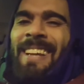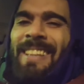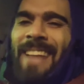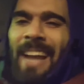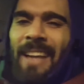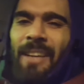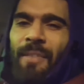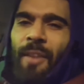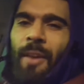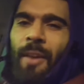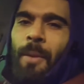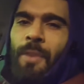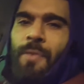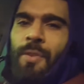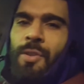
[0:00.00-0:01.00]
Thank you very
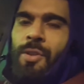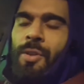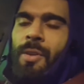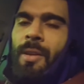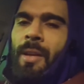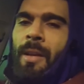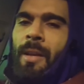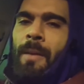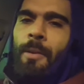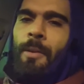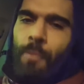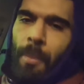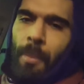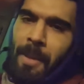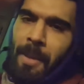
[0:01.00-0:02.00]
much for tuning in.
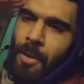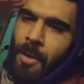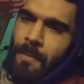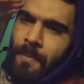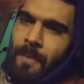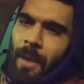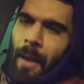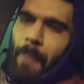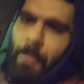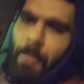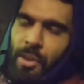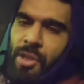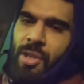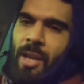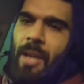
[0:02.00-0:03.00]
Ramil, I
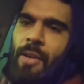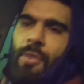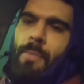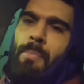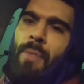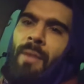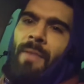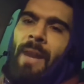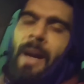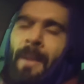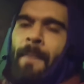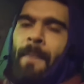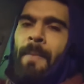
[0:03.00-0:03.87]
appreciate you, brother.